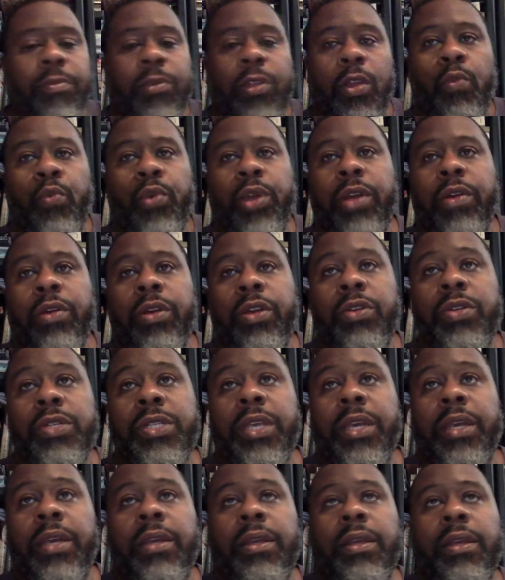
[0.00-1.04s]
We are
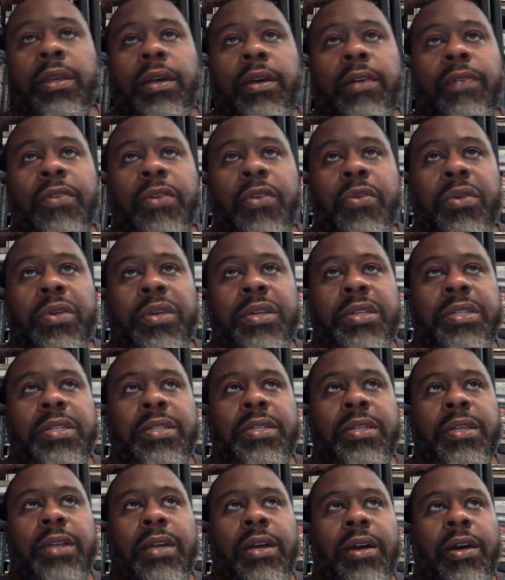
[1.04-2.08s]
using, of
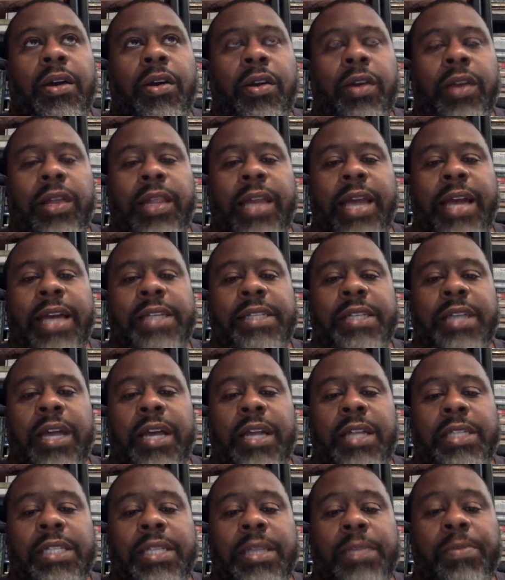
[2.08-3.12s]
course, our class
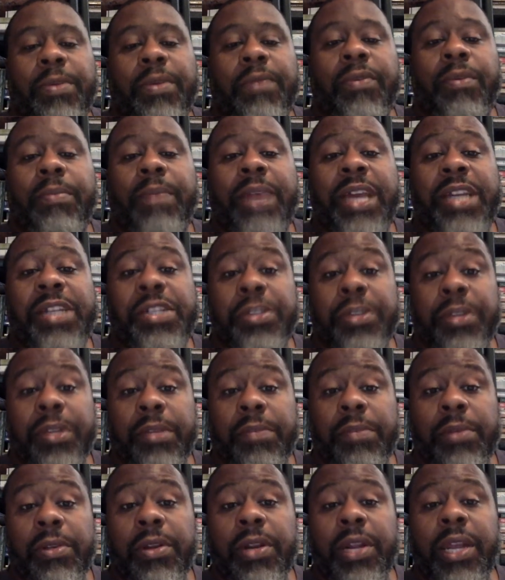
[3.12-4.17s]
concept of imagined
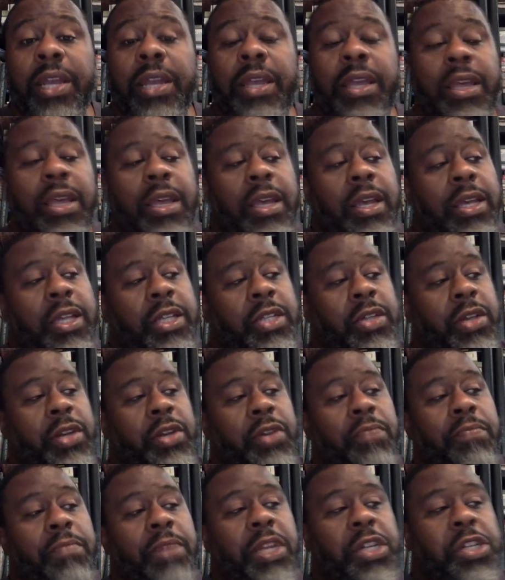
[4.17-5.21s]
community. So I
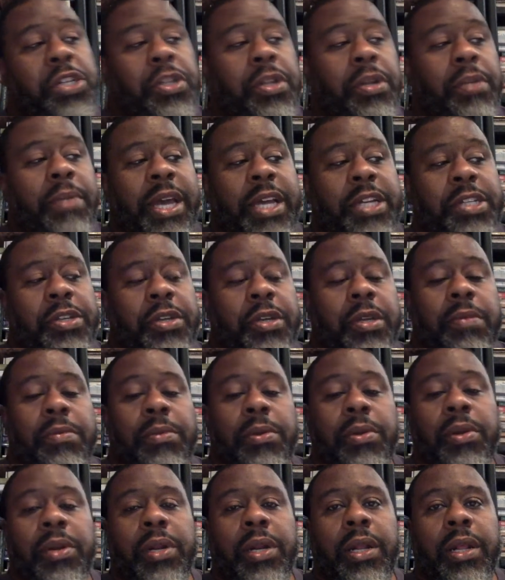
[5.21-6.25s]
do mention imagined
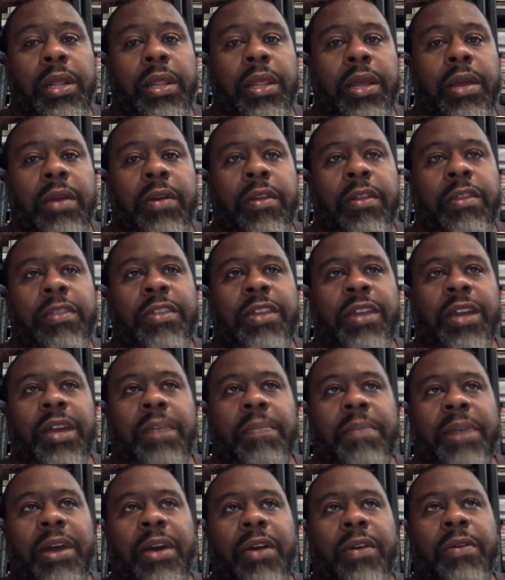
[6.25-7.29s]
community there. Think
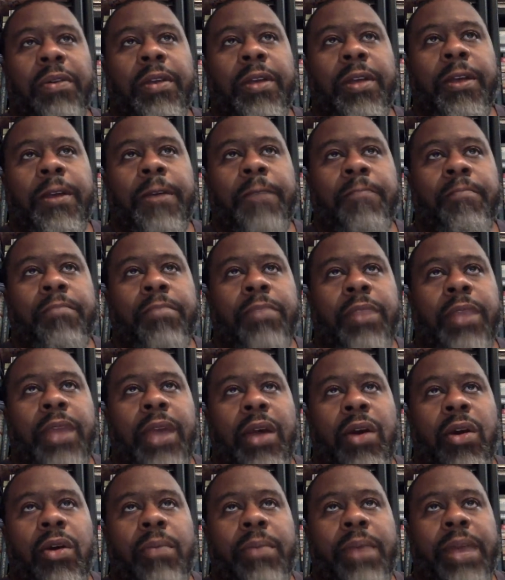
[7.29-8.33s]
about
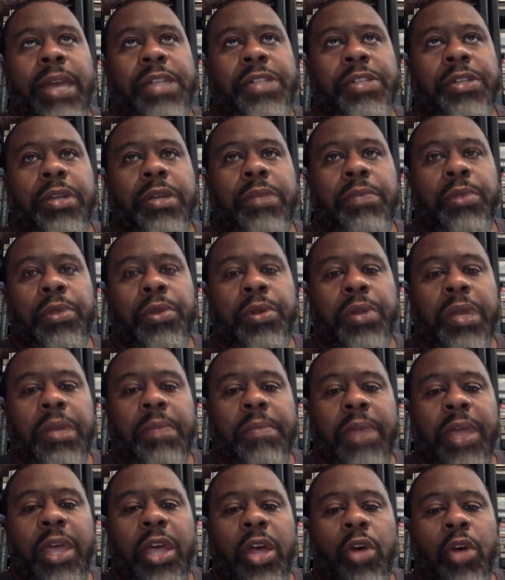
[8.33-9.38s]
how imagined community
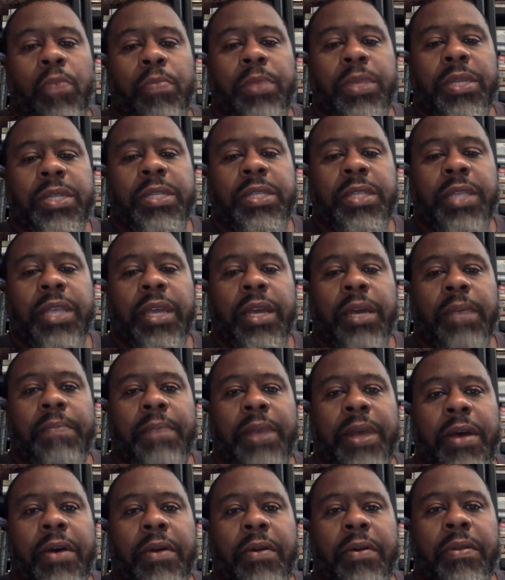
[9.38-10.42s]
may help us think
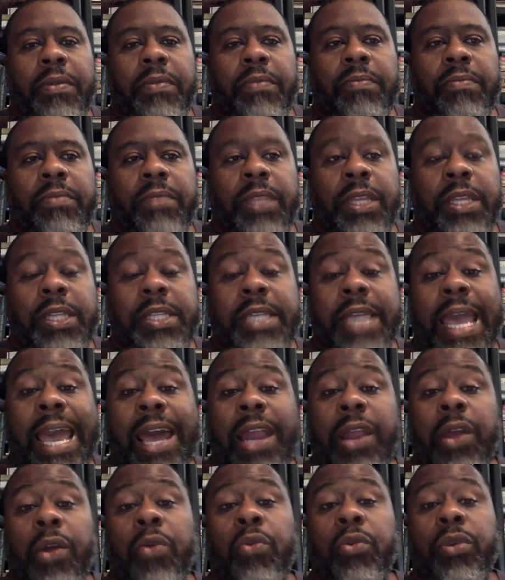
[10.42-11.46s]
about these
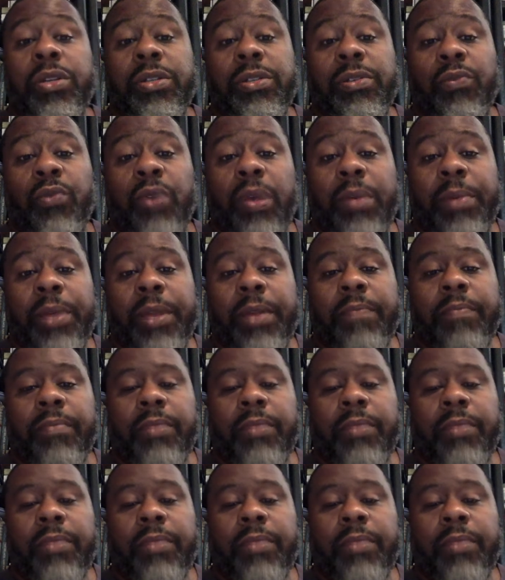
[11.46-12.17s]
categories of women.